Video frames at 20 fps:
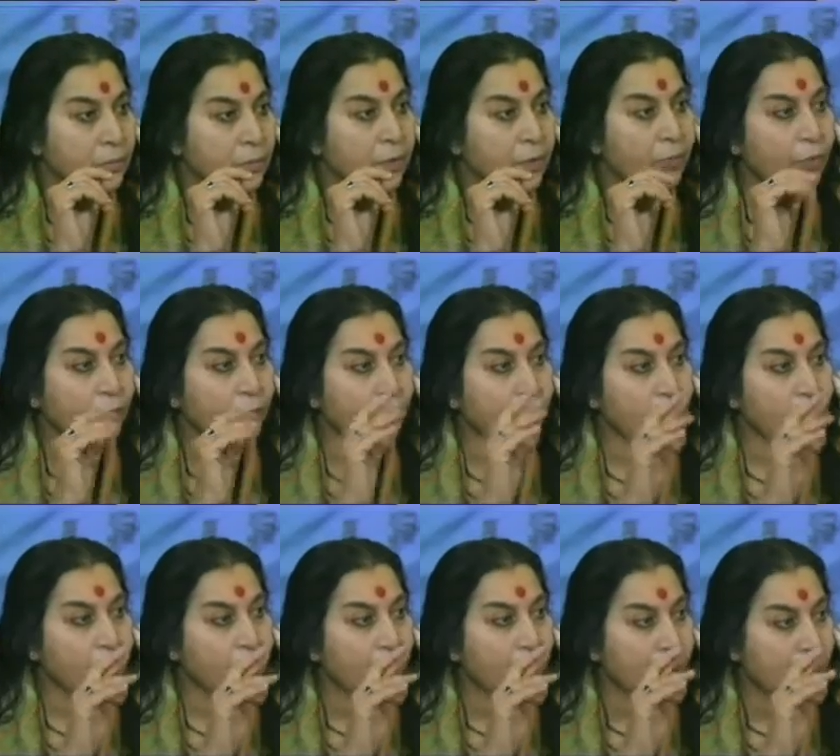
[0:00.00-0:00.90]
If you
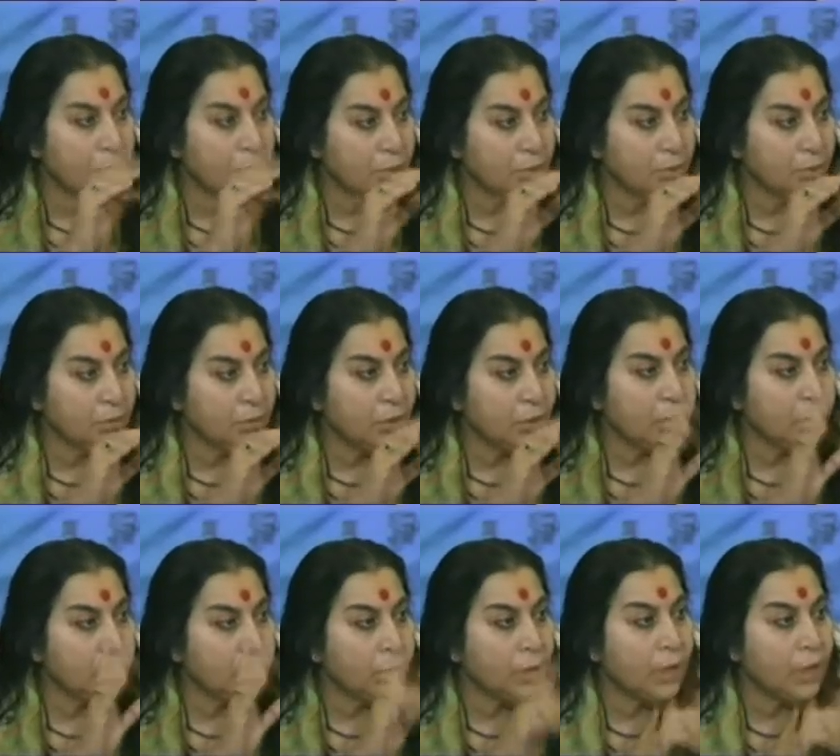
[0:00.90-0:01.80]
have to argue, you
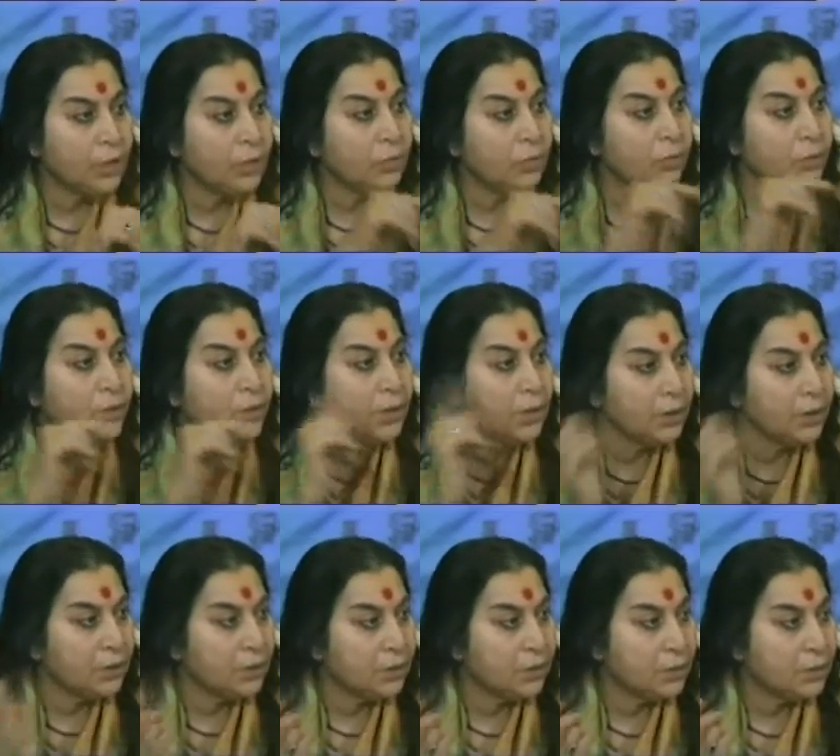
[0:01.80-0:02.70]
have to argue with
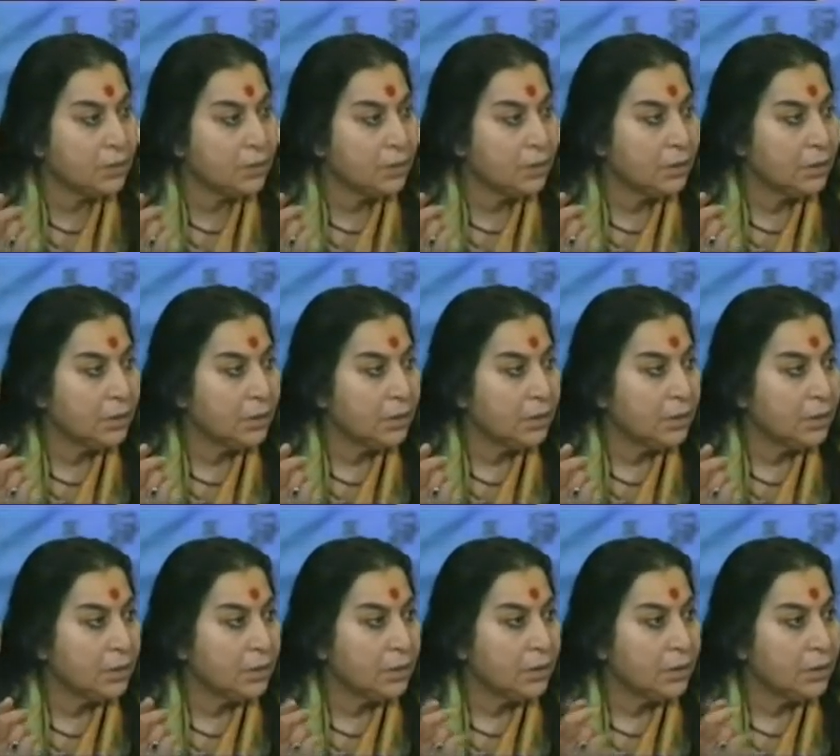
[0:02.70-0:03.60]
others
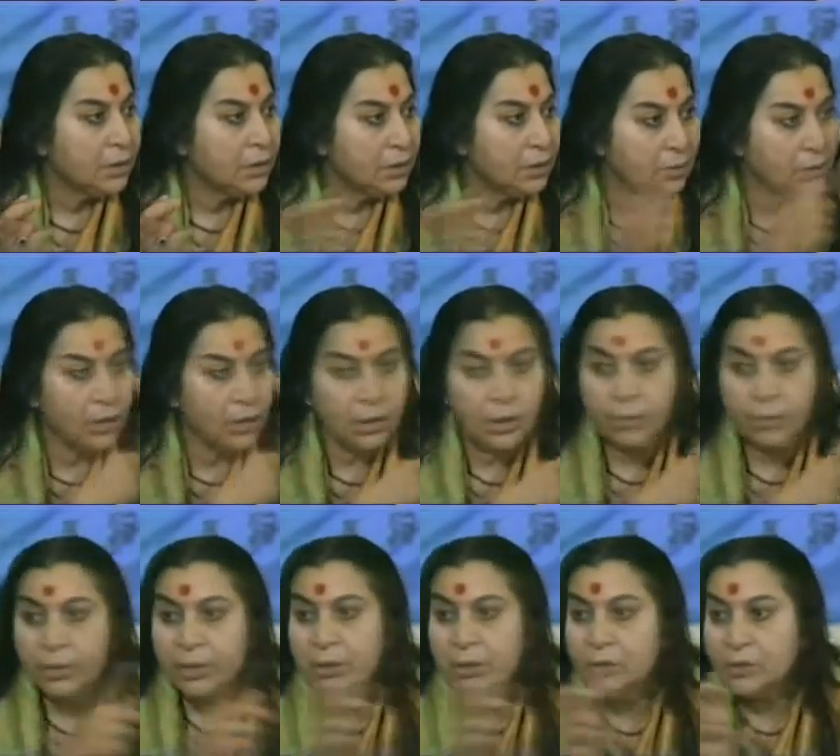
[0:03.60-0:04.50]
not
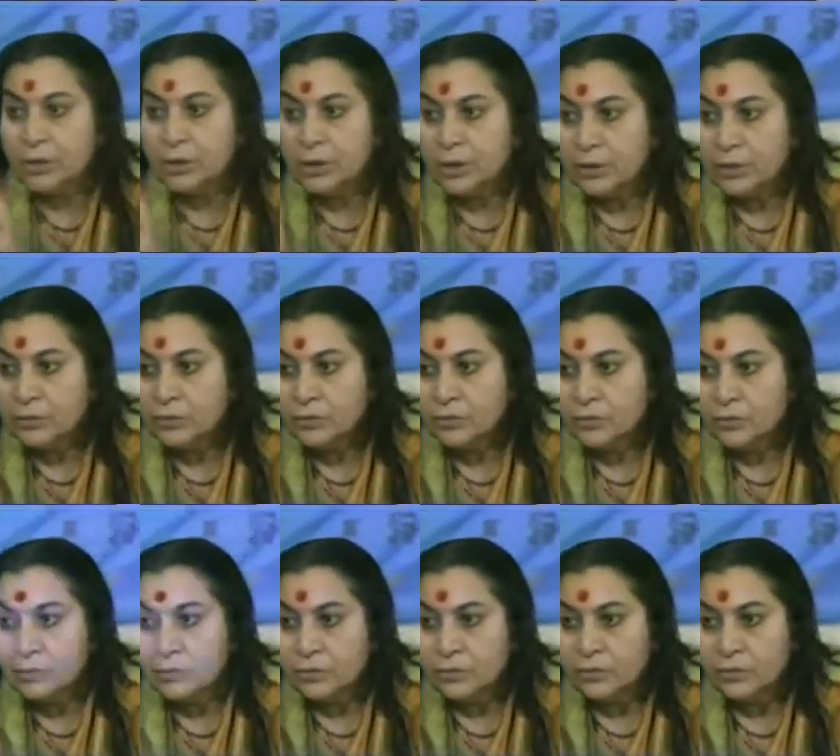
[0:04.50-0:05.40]
among yourself.
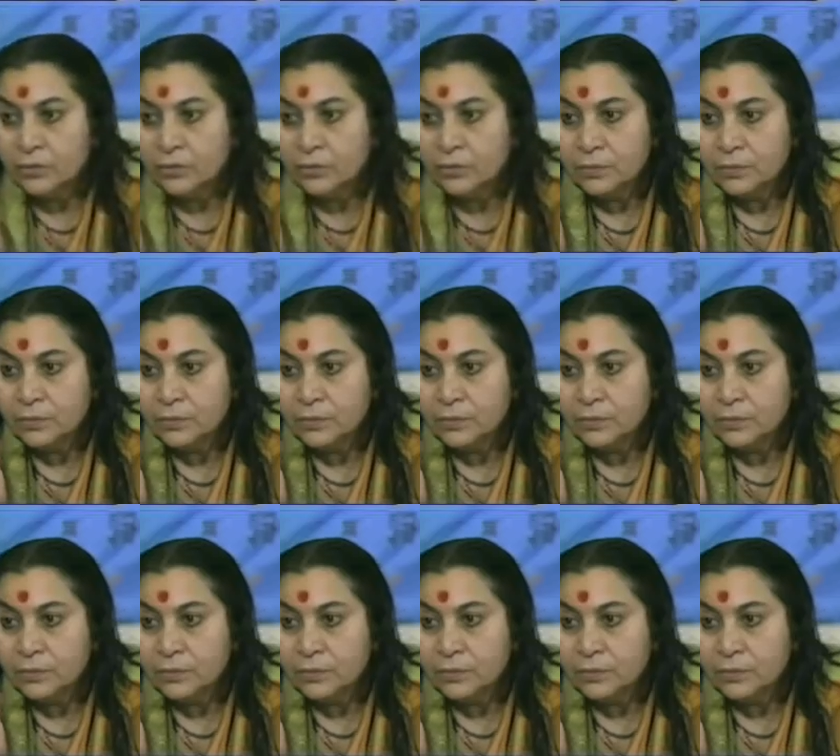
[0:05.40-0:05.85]
Hmm.